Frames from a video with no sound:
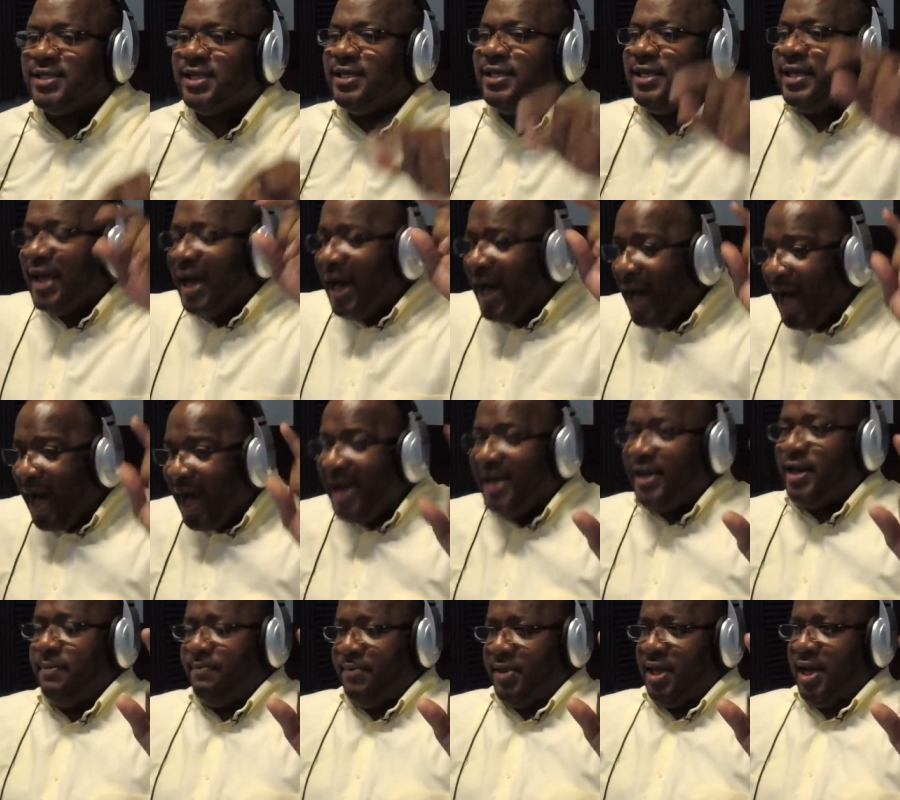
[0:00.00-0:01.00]
And the
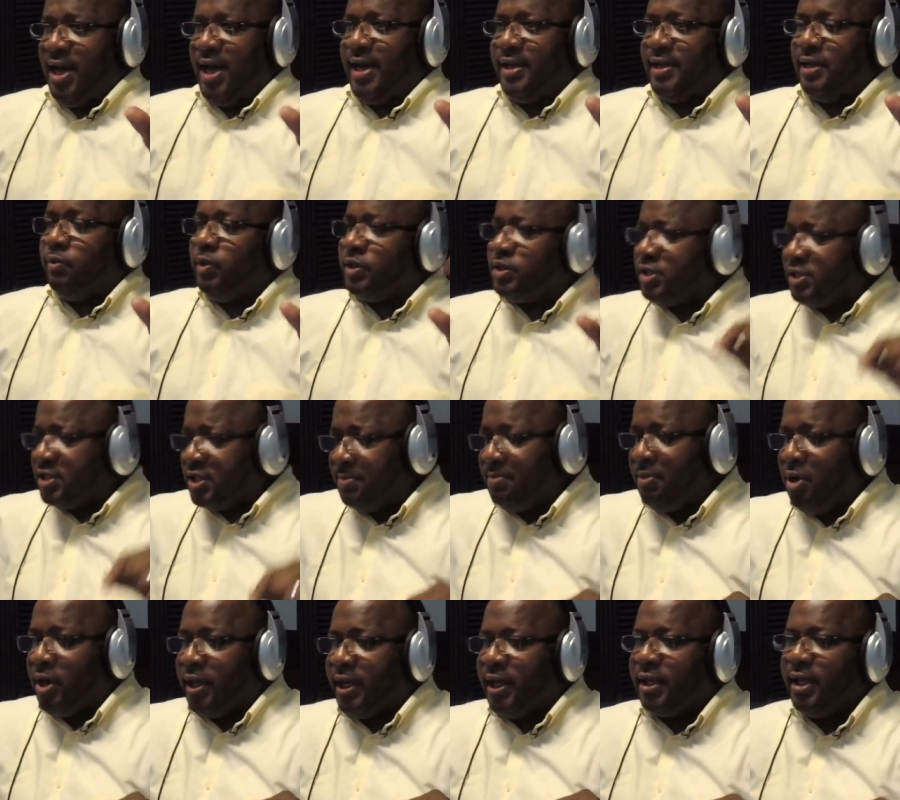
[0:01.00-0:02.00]
idea behind it, which is
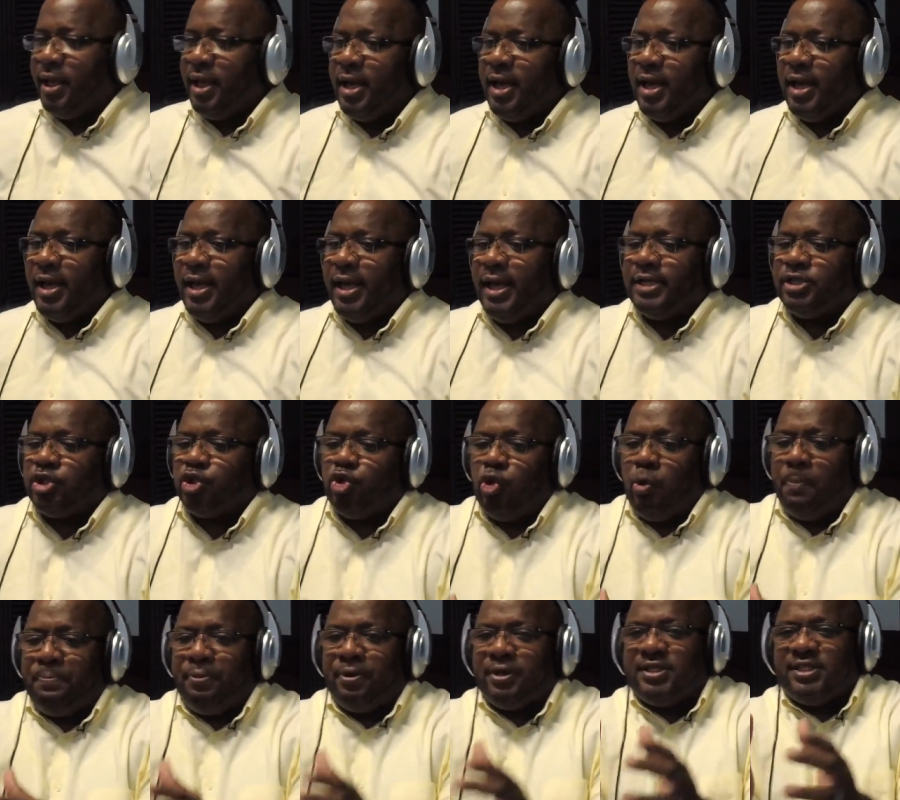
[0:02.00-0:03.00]
demonic, is
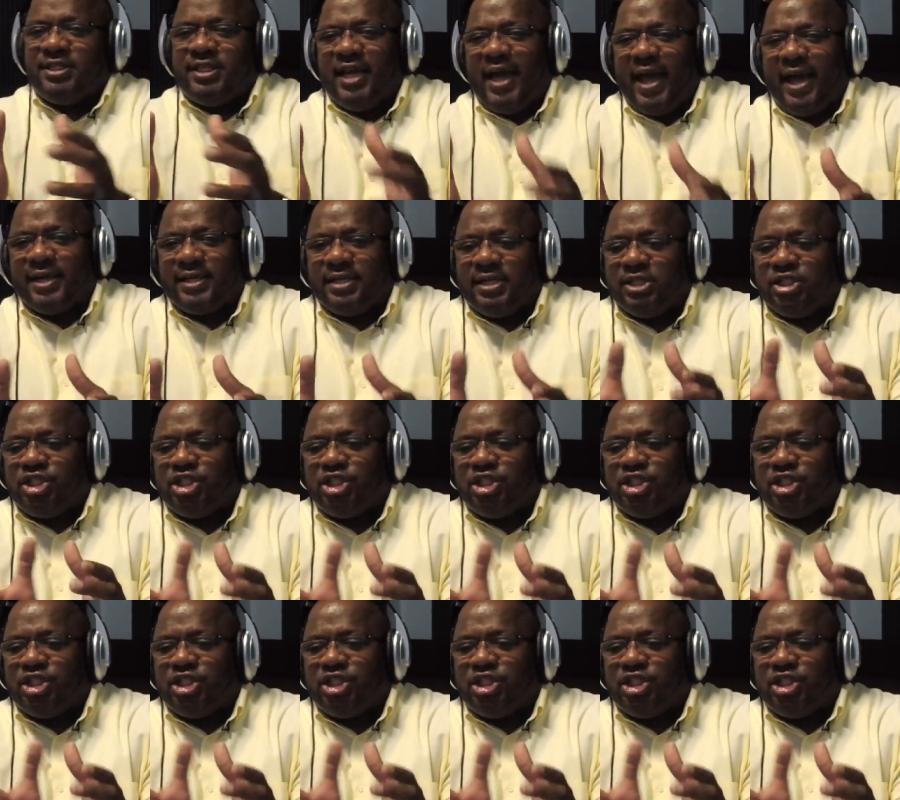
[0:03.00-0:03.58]
to protect the